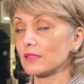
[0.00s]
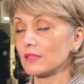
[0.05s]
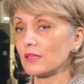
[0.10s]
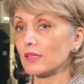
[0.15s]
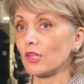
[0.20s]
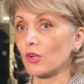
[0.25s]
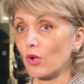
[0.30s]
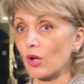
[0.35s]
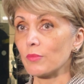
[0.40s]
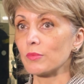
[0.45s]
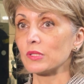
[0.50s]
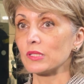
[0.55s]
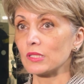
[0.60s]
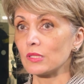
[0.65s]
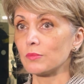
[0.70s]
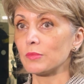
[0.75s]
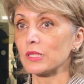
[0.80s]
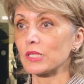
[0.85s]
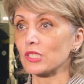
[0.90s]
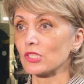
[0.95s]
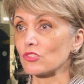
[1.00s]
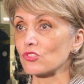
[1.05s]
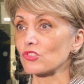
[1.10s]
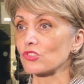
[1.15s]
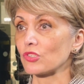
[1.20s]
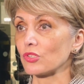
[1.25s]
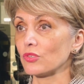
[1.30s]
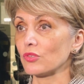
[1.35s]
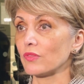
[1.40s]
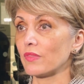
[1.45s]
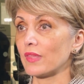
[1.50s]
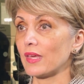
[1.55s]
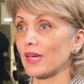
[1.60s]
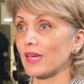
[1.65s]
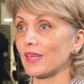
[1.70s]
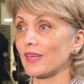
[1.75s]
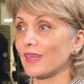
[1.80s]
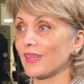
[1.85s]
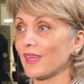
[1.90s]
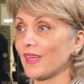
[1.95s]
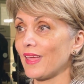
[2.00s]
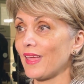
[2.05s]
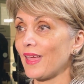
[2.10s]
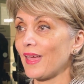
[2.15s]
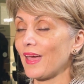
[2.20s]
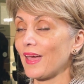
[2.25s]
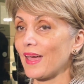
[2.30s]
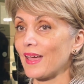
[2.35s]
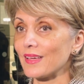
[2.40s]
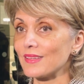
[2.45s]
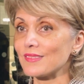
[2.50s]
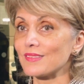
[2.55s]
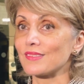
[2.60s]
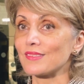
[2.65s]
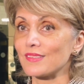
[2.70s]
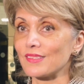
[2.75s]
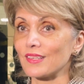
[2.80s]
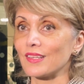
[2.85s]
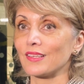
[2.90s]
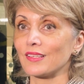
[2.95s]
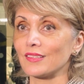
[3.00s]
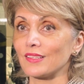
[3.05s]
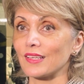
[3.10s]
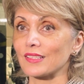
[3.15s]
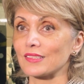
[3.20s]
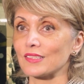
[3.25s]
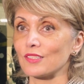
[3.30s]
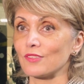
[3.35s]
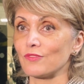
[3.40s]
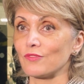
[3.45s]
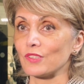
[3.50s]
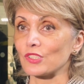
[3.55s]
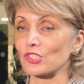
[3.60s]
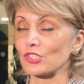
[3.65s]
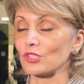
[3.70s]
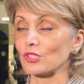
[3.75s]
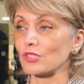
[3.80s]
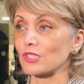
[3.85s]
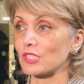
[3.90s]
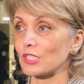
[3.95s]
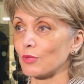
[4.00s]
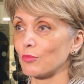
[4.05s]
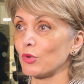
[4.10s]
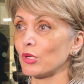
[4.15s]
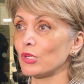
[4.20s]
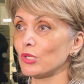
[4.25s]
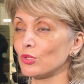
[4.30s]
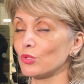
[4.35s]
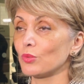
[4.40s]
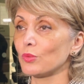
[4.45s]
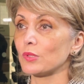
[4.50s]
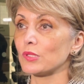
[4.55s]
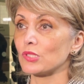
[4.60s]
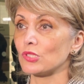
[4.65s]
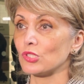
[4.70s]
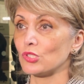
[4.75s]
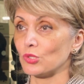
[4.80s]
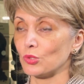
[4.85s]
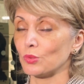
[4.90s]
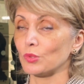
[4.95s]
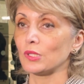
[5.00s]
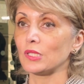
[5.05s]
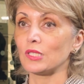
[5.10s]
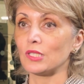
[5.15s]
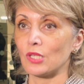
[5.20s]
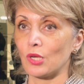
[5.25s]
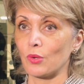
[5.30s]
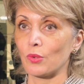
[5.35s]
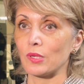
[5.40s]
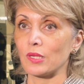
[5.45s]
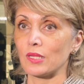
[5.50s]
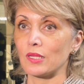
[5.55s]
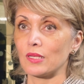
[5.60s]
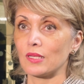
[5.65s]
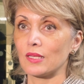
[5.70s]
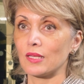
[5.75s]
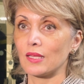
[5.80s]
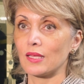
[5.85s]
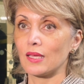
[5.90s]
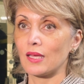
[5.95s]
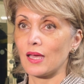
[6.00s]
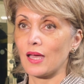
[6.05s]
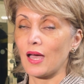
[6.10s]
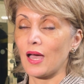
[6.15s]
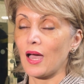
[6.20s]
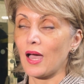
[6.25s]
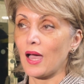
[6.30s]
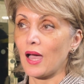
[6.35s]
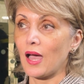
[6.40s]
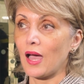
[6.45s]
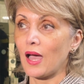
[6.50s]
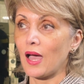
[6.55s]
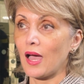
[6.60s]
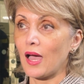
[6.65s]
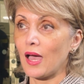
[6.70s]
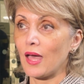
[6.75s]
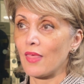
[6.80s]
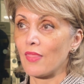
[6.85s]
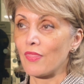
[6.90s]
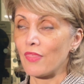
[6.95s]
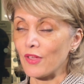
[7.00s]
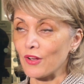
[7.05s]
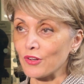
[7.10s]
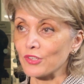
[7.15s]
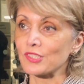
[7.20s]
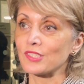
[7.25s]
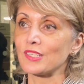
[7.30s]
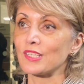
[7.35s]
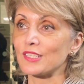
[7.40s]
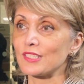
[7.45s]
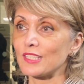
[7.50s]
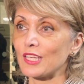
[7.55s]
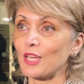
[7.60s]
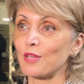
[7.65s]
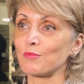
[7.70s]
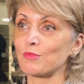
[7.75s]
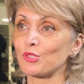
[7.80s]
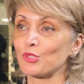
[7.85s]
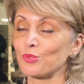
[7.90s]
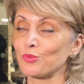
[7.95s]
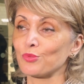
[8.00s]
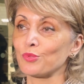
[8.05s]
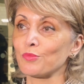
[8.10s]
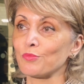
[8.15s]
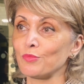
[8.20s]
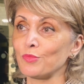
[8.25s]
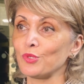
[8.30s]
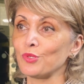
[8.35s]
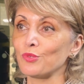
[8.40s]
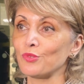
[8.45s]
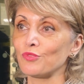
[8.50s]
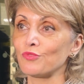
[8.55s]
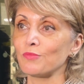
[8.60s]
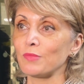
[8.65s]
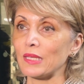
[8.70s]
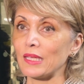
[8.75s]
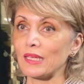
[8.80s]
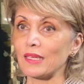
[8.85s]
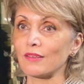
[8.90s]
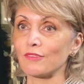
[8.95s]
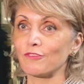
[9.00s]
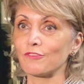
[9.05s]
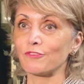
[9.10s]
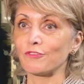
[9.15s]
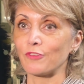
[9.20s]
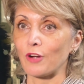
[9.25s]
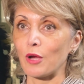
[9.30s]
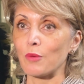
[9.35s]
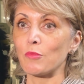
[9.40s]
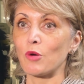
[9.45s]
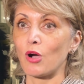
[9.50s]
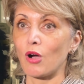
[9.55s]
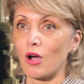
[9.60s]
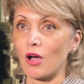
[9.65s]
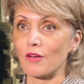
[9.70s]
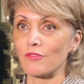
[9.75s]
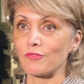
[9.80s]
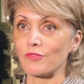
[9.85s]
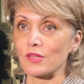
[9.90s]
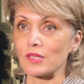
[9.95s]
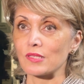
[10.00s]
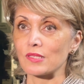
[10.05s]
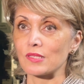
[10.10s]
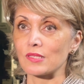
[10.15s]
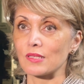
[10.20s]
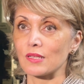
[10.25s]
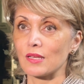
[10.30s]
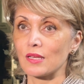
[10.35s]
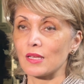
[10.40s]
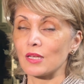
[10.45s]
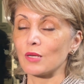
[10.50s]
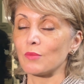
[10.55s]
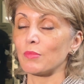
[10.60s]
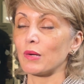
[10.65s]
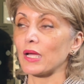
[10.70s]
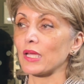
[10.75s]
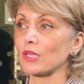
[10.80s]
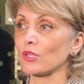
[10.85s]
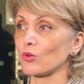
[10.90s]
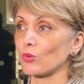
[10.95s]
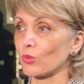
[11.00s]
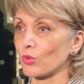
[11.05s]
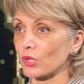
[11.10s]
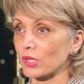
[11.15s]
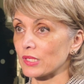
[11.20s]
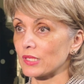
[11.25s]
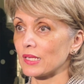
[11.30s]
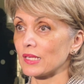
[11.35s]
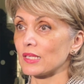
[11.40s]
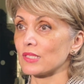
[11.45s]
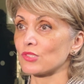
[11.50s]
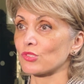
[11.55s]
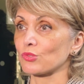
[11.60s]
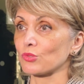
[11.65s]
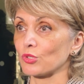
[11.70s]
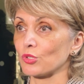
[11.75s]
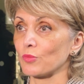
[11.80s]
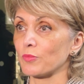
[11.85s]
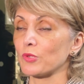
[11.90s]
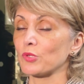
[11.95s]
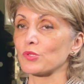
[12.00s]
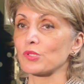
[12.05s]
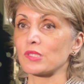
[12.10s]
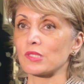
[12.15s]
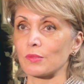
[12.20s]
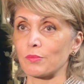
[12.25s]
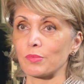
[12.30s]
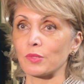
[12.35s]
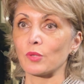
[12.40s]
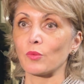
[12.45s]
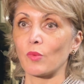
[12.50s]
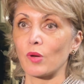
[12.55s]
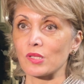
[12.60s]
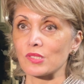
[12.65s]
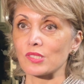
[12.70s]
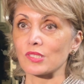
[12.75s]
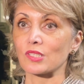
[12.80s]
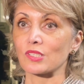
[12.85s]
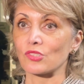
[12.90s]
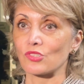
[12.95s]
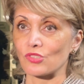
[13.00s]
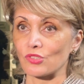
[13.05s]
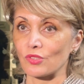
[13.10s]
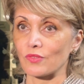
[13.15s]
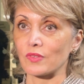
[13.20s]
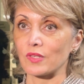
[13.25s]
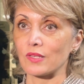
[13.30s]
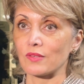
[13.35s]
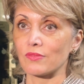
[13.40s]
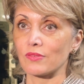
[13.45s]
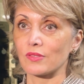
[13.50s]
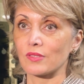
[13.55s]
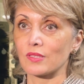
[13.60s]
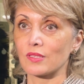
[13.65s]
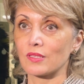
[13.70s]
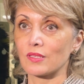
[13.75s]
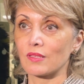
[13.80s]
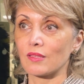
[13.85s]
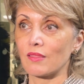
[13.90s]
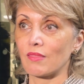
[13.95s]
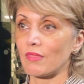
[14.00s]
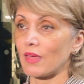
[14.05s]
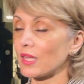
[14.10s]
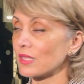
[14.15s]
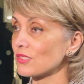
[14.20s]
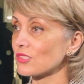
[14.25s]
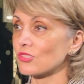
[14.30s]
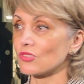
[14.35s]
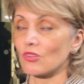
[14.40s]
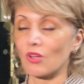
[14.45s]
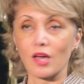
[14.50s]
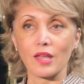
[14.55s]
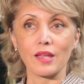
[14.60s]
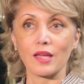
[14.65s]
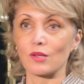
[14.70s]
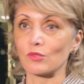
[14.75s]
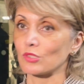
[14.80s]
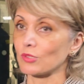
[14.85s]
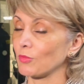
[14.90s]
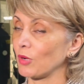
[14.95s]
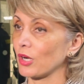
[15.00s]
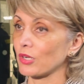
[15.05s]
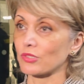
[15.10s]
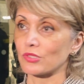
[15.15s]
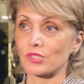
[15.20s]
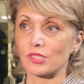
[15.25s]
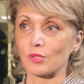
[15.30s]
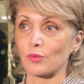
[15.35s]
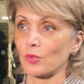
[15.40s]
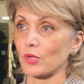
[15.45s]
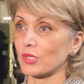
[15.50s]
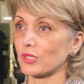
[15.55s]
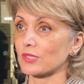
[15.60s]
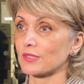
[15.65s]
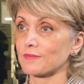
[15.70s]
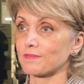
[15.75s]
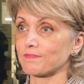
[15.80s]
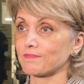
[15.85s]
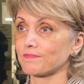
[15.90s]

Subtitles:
I'm a little bit concerned that as a sitting elected official, someone who was duly noted, there is an attempt to remove me from office by an organized group who simply wants a conservative. That's not how democracy works.